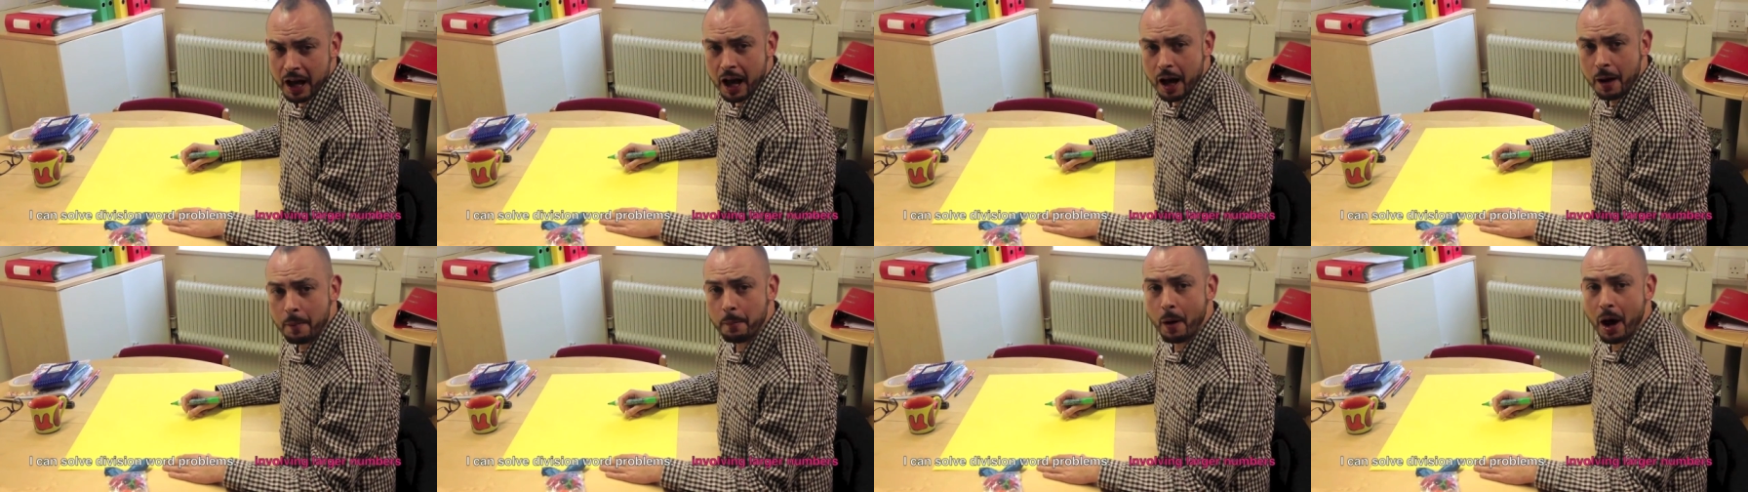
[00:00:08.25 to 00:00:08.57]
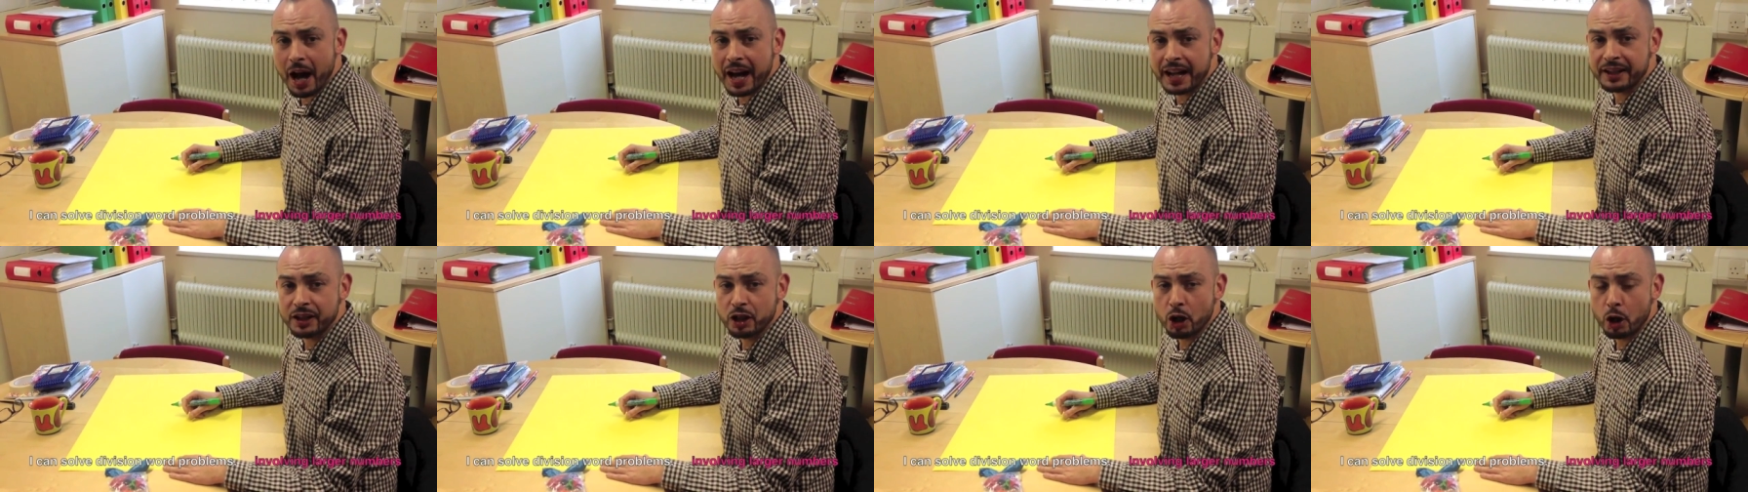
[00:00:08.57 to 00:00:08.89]
And
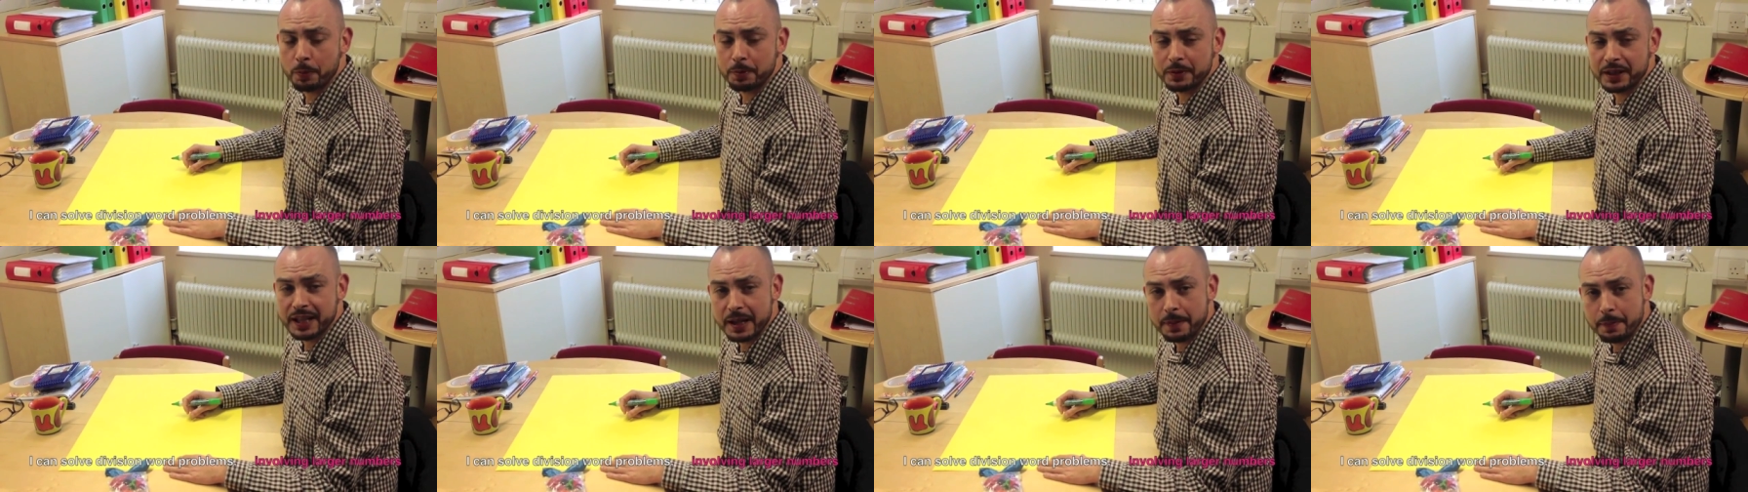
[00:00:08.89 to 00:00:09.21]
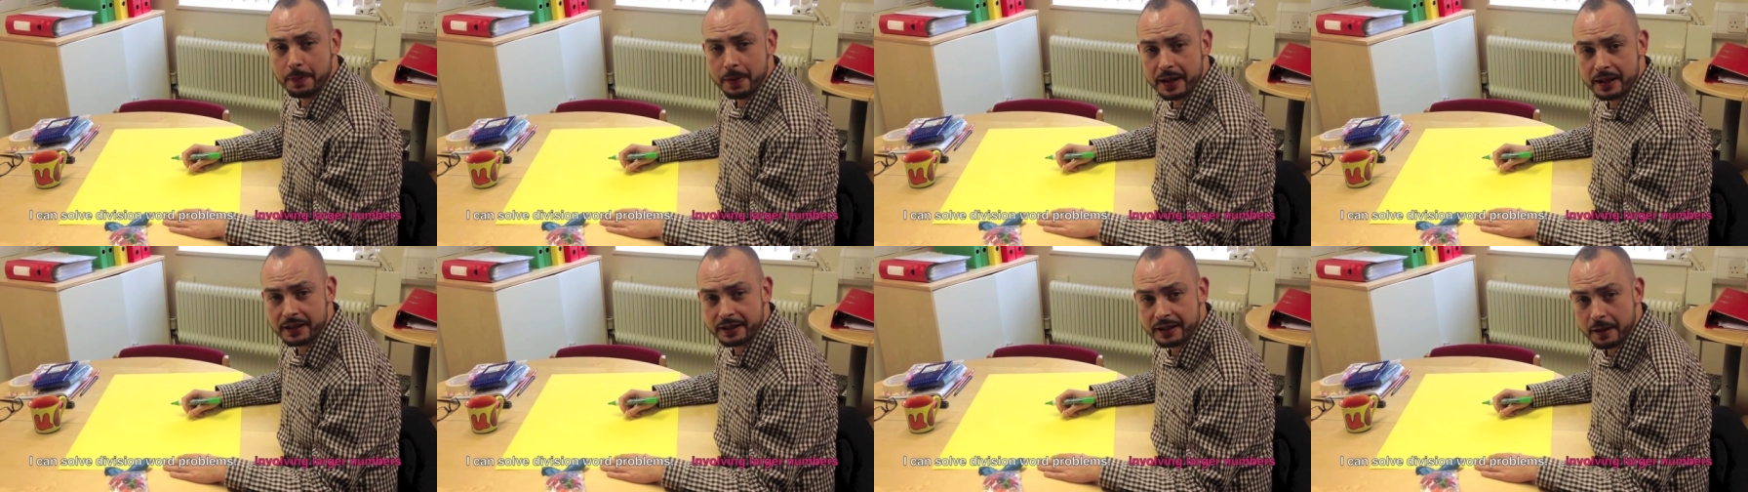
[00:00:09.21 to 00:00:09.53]
my top
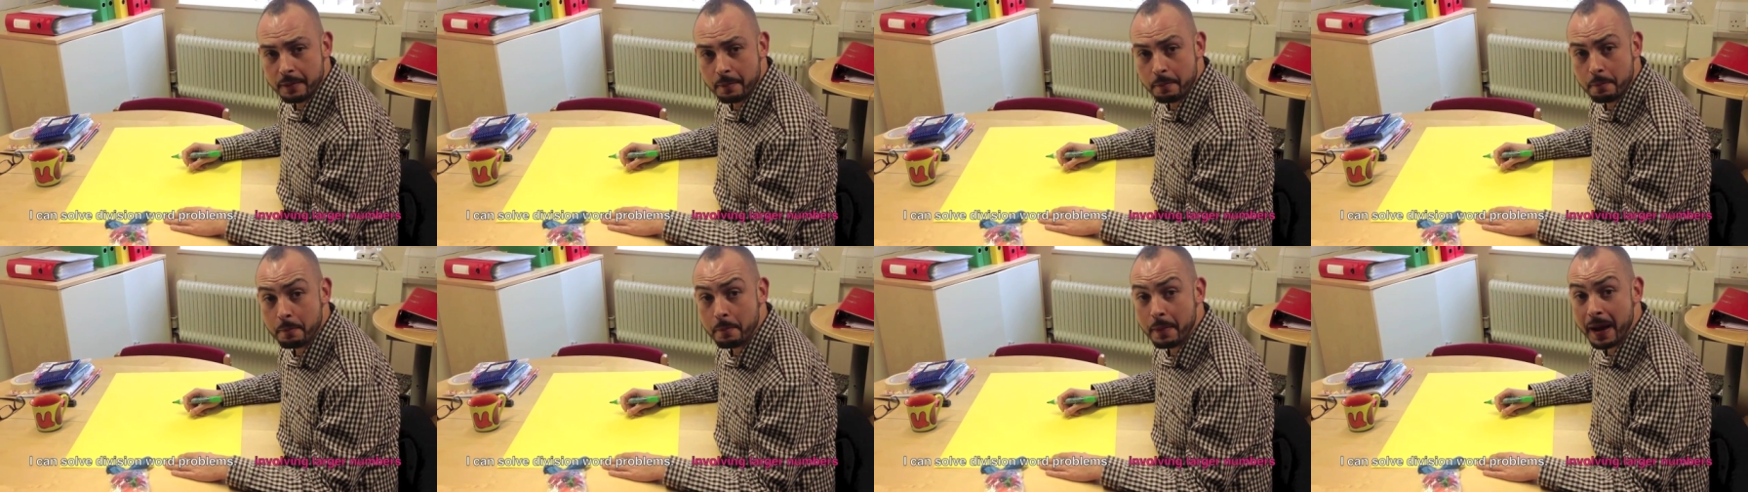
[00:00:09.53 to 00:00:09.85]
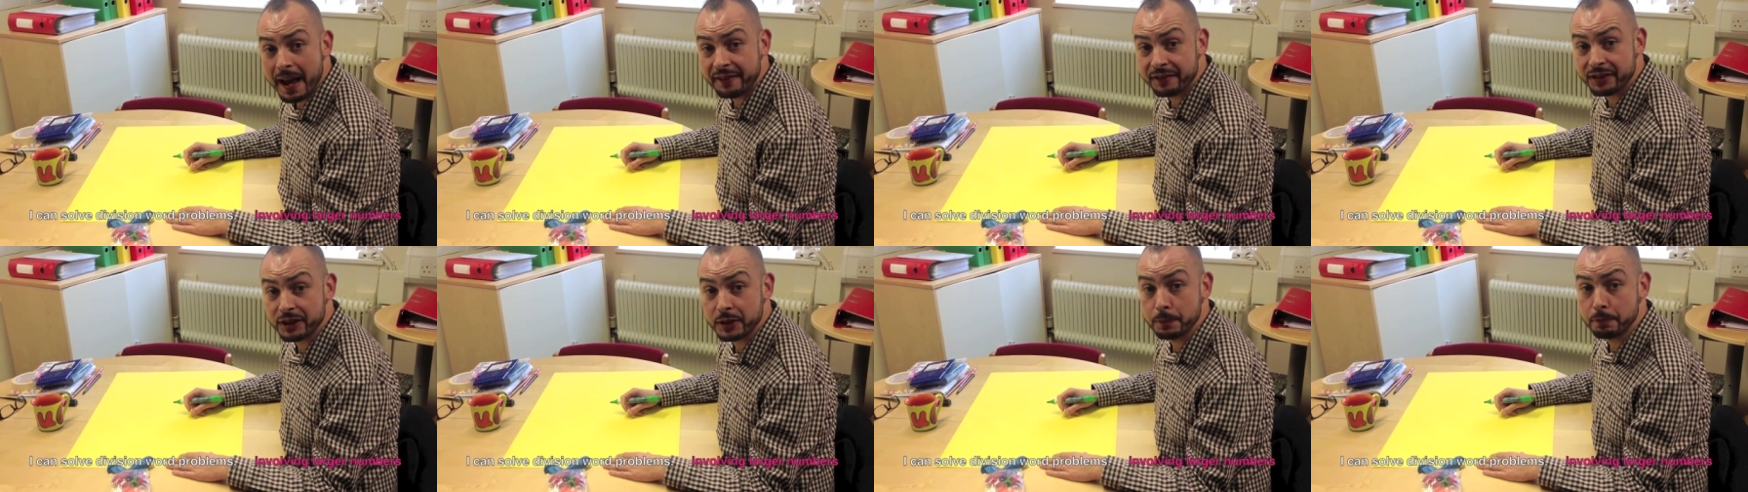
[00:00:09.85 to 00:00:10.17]
tip is a
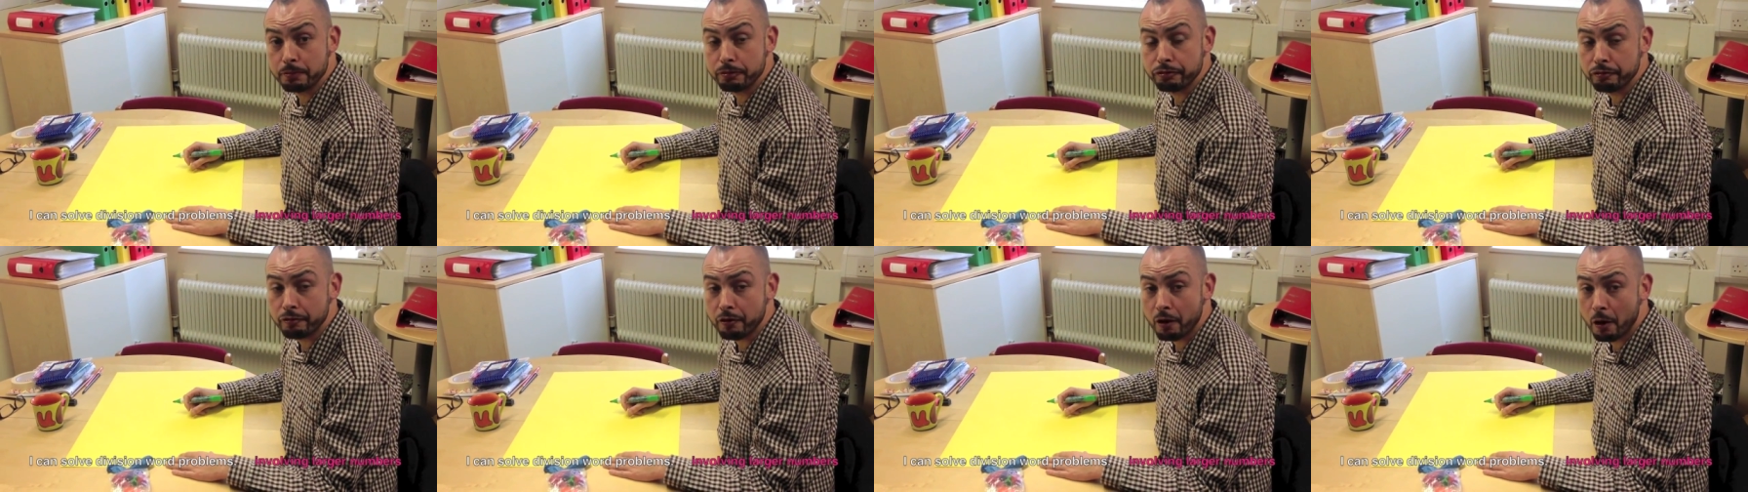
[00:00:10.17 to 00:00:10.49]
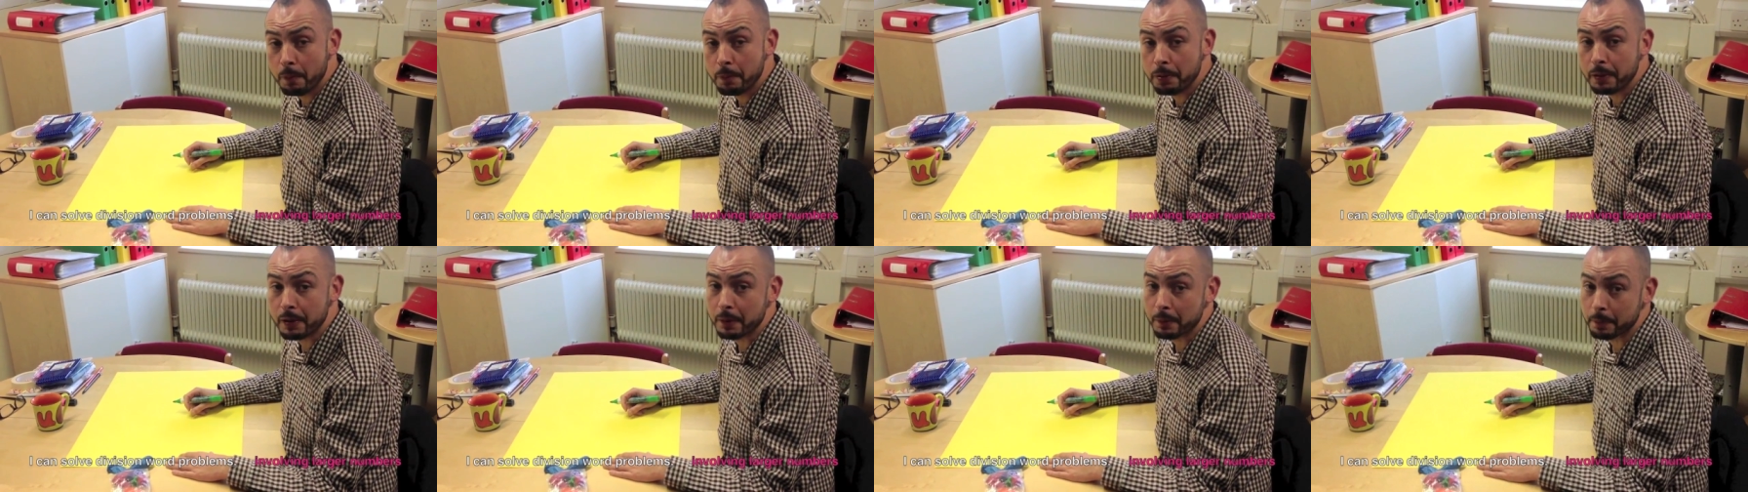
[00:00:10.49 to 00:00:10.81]
maths
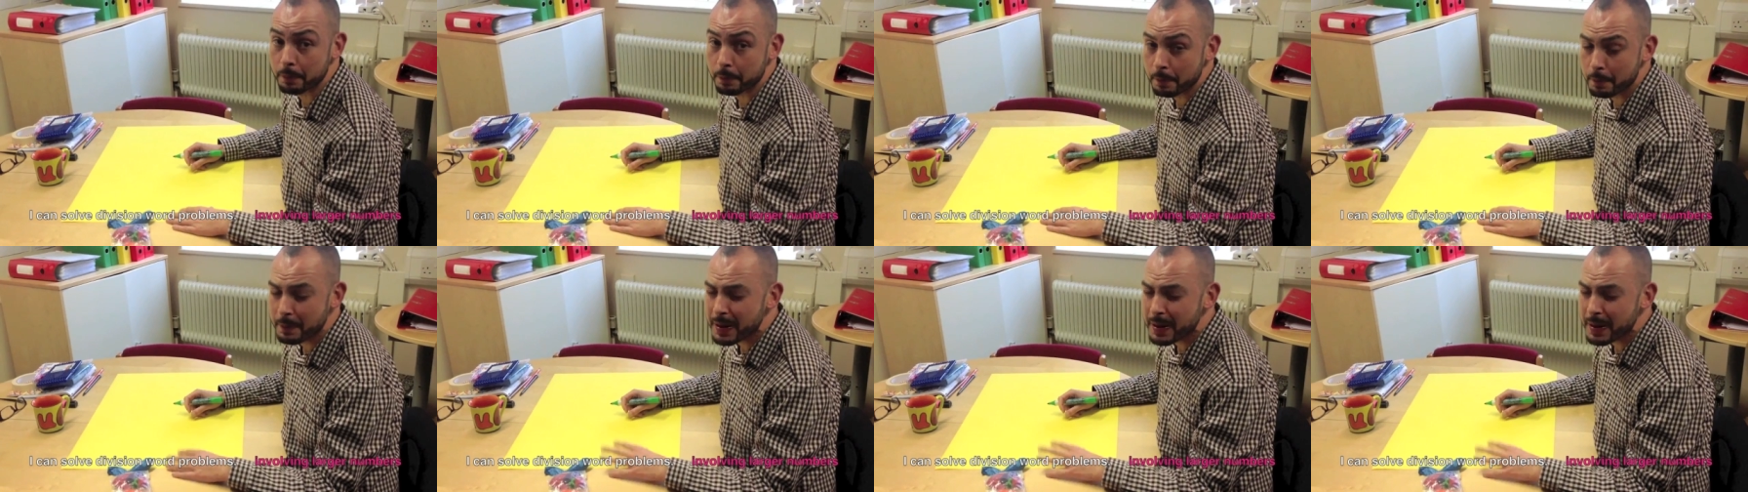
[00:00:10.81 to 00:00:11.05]
problem,